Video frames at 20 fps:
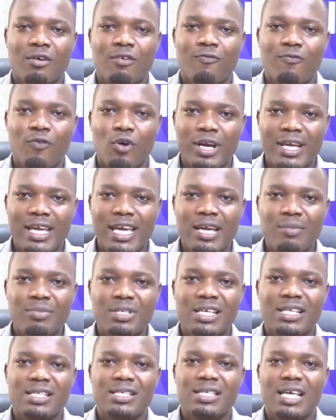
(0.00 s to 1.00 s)
For games,
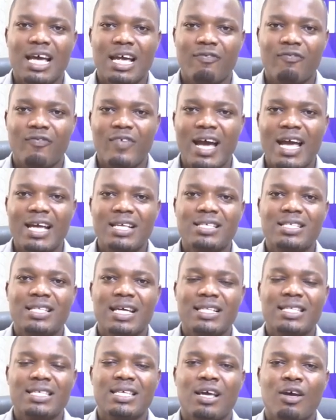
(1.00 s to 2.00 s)
it's advised
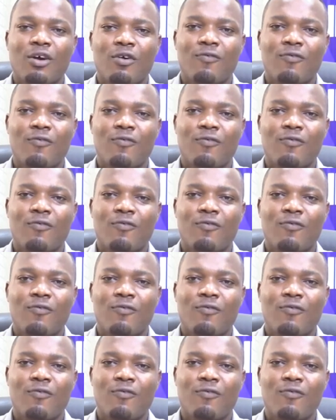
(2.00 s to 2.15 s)
that